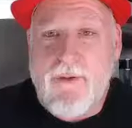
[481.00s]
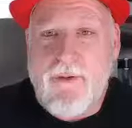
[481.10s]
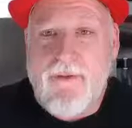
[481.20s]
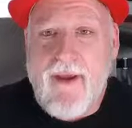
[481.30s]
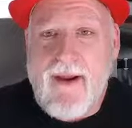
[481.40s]

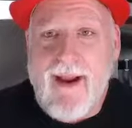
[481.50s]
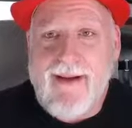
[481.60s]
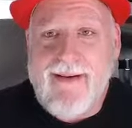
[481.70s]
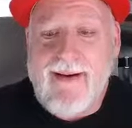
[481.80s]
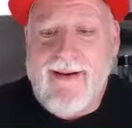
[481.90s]

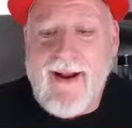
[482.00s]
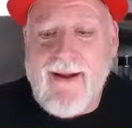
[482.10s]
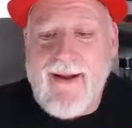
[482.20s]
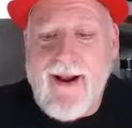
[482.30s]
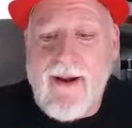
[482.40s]

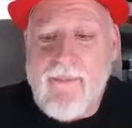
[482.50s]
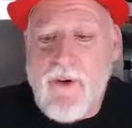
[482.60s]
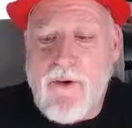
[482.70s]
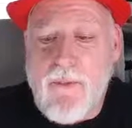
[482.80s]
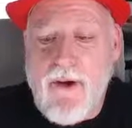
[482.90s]
1999
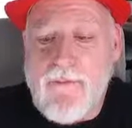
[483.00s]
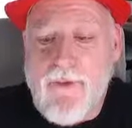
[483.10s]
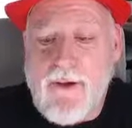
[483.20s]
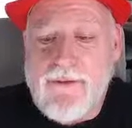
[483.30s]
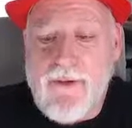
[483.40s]
Pokemon
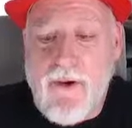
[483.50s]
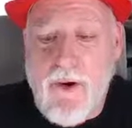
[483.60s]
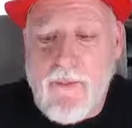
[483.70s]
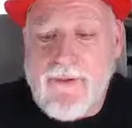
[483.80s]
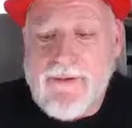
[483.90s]
Fossil
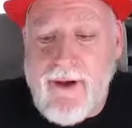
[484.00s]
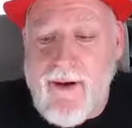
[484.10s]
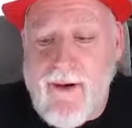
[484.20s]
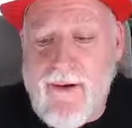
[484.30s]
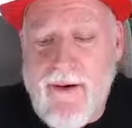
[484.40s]

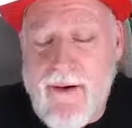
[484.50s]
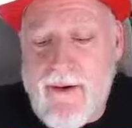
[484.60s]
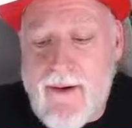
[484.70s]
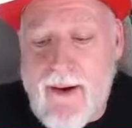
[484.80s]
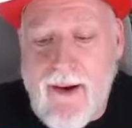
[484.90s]
Omastar,
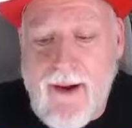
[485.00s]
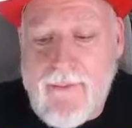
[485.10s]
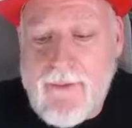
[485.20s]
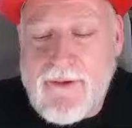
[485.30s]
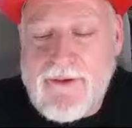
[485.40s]
a
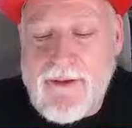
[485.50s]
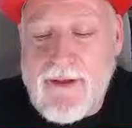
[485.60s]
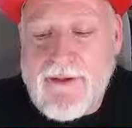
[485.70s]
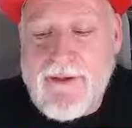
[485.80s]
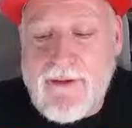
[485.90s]
first
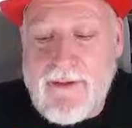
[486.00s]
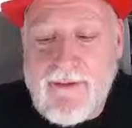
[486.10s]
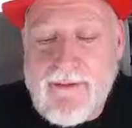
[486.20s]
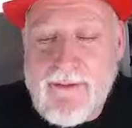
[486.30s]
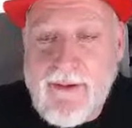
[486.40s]

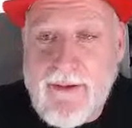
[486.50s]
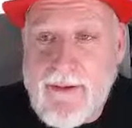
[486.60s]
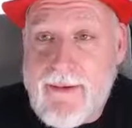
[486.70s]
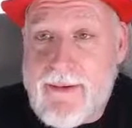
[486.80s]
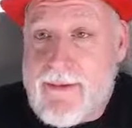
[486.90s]
edition
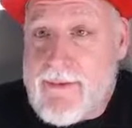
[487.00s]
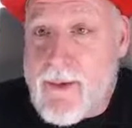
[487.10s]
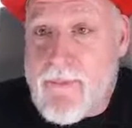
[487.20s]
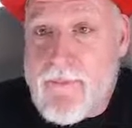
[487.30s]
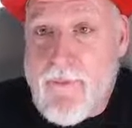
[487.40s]
number
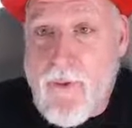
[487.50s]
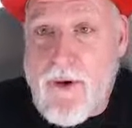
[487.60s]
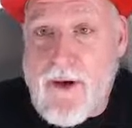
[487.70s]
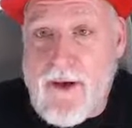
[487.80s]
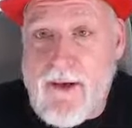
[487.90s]

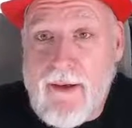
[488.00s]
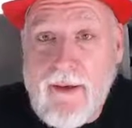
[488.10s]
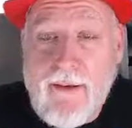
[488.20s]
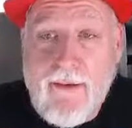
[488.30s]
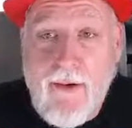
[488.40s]
40
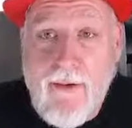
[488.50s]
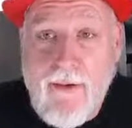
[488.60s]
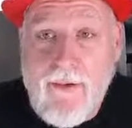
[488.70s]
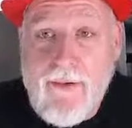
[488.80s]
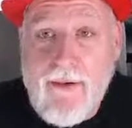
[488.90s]

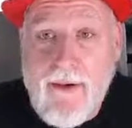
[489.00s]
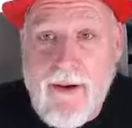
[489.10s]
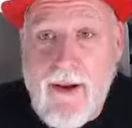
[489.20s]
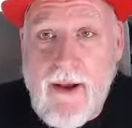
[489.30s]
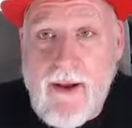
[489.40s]
card.
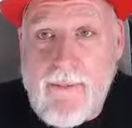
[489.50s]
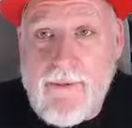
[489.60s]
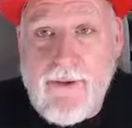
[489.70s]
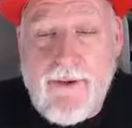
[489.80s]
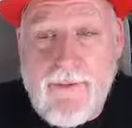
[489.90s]

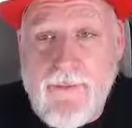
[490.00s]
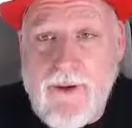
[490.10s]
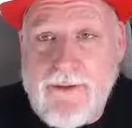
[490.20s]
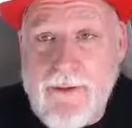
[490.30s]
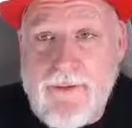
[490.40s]
Looking at the front
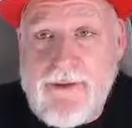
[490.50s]
surface of